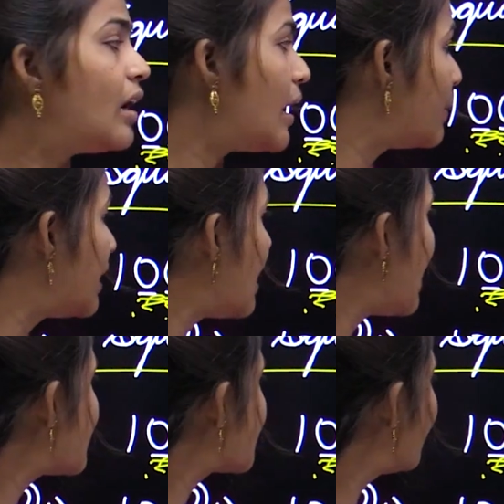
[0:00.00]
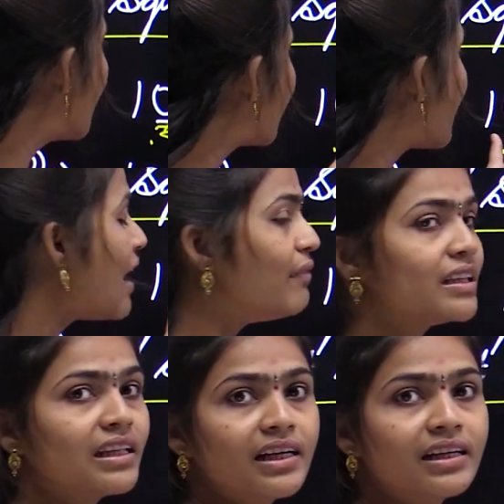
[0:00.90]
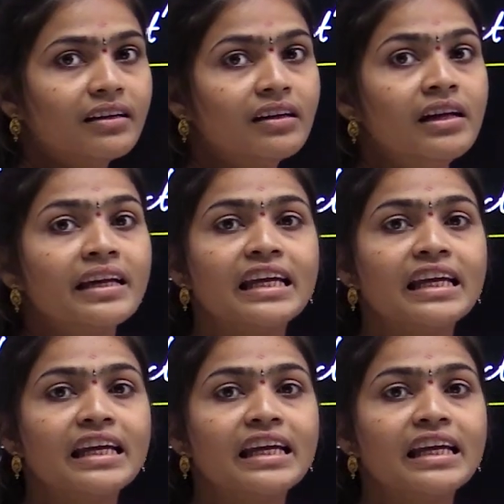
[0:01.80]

I mean last we are having that uh,